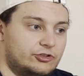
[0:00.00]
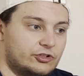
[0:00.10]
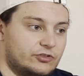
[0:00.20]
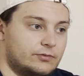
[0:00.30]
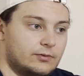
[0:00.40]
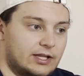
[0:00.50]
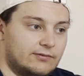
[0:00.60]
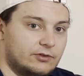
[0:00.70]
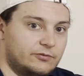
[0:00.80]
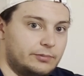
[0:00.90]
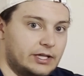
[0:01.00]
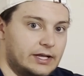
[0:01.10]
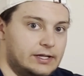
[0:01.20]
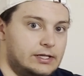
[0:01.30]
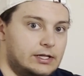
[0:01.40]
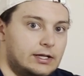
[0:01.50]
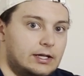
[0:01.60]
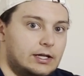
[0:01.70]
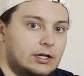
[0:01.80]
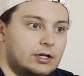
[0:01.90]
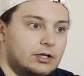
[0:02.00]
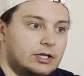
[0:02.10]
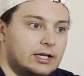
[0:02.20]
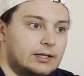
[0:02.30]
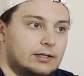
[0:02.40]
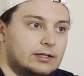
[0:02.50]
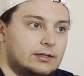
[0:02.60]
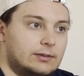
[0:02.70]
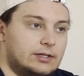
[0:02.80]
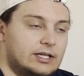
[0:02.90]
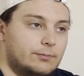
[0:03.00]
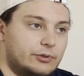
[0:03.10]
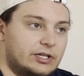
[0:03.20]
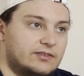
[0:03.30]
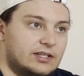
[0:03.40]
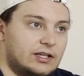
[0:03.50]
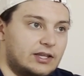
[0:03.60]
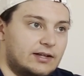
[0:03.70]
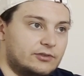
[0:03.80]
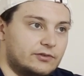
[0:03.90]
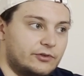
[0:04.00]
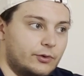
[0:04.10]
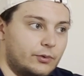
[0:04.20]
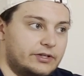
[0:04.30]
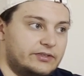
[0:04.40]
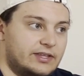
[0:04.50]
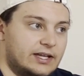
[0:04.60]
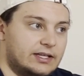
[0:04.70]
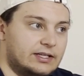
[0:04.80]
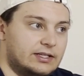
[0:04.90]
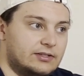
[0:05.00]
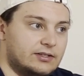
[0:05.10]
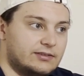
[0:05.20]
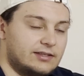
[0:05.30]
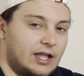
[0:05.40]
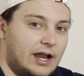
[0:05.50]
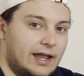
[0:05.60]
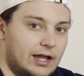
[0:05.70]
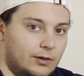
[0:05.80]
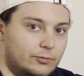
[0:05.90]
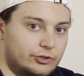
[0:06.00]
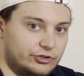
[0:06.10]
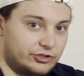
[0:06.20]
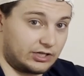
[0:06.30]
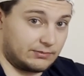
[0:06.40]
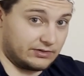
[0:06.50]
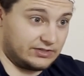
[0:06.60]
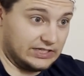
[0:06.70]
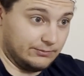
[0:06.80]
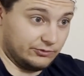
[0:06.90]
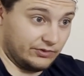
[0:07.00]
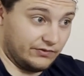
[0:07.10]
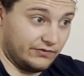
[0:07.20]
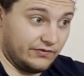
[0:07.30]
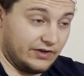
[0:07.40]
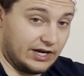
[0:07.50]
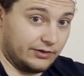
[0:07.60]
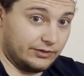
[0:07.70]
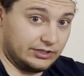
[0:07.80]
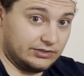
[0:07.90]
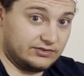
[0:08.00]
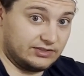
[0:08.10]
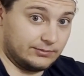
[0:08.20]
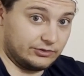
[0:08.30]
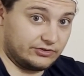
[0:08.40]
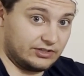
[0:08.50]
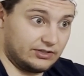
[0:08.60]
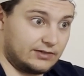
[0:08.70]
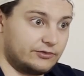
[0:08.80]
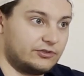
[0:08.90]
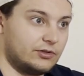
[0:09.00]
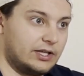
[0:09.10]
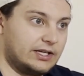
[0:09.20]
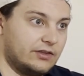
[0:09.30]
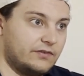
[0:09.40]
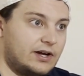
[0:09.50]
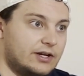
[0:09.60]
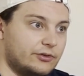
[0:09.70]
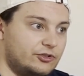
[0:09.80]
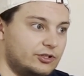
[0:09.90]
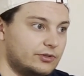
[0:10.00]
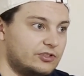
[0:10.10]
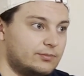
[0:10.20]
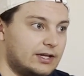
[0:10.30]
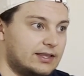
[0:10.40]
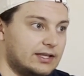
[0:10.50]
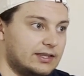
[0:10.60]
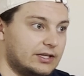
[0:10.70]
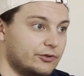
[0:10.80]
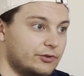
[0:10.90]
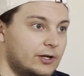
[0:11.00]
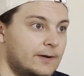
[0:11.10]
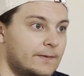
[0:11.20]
just level of play, it brings in a level of noise that does not help when you're talking about teams with a very similar skill levels. So, like in the finals, you expect that they're